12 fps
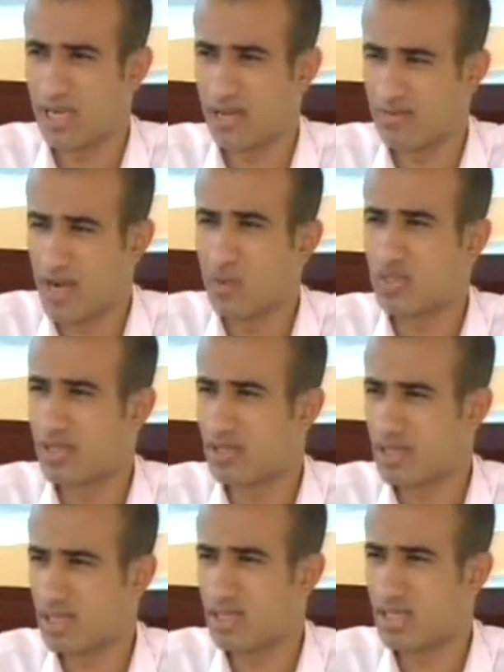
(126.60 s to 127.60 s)

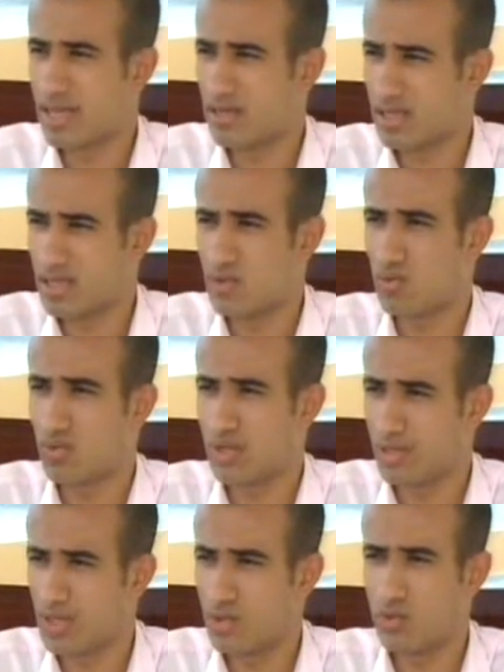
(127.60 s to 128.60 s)
founders started to
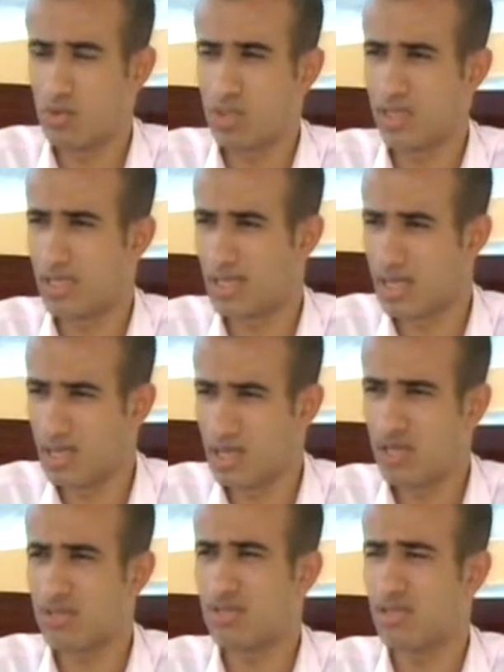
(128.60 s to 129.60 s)
recruit
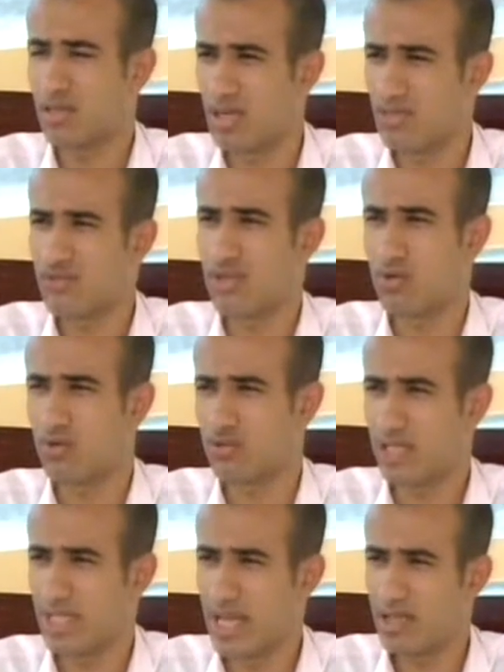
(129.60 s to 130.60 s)
country
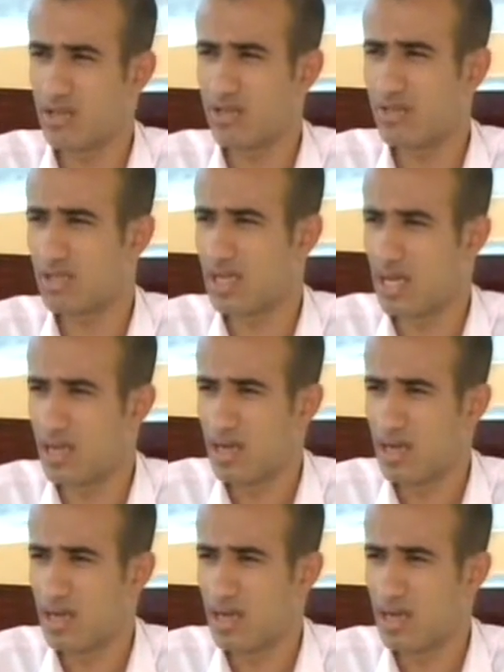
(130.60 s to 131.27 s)
coordinators